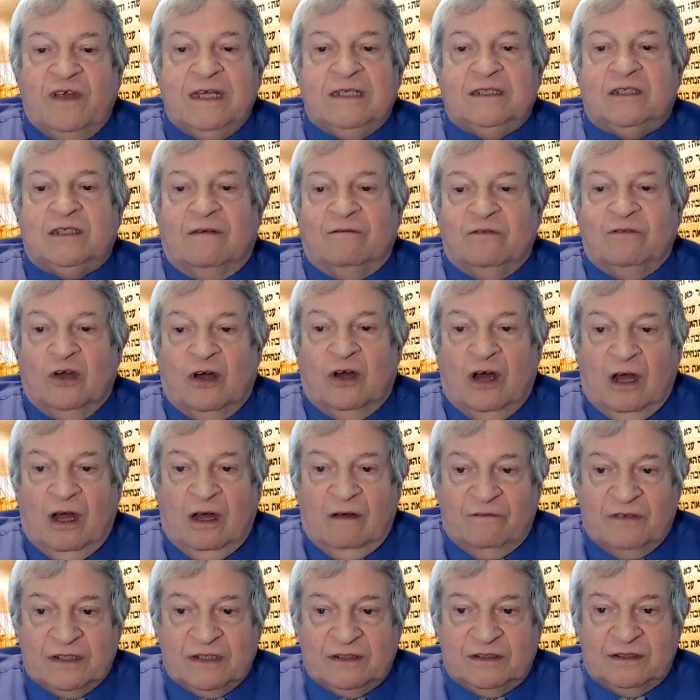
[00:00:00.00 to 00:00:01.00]
the feast of the
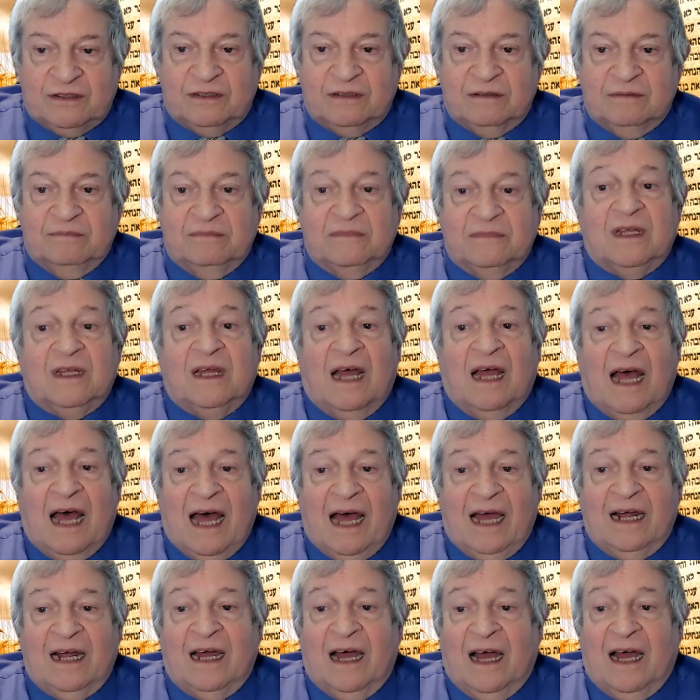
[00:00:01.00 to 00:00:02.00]
harvest,
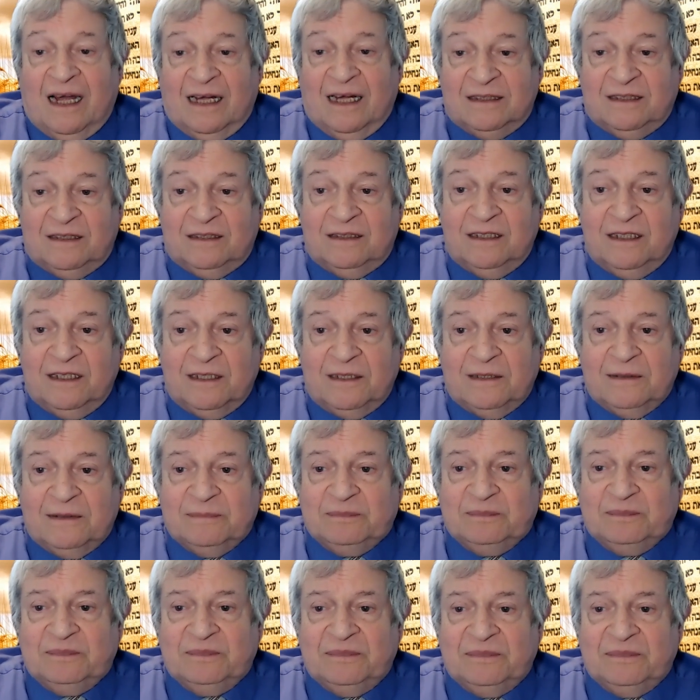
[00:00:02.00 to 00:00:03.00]
Hag Hakatzir,